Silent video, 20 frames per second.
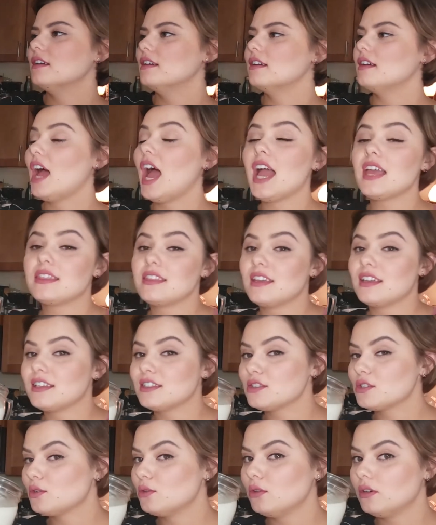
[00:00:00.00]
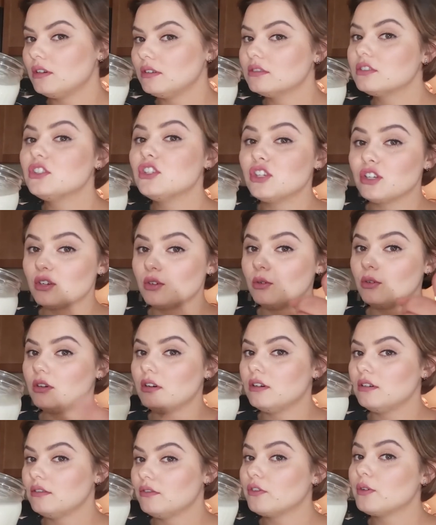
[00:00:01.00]
I think it's cool. You're
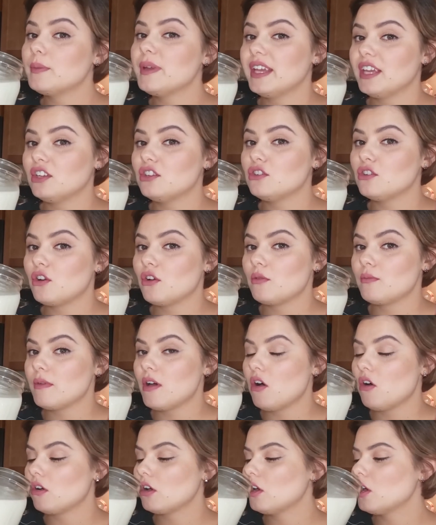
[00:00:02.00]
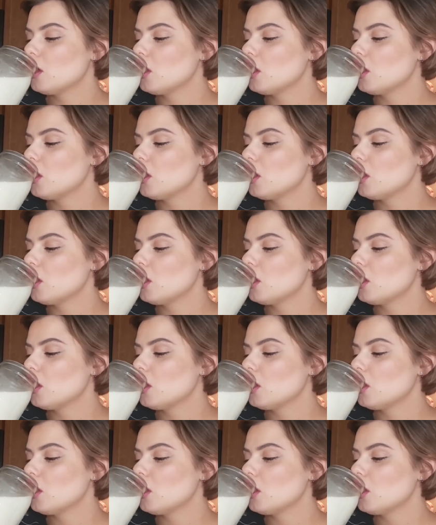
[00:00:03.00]
cool for making your own milk.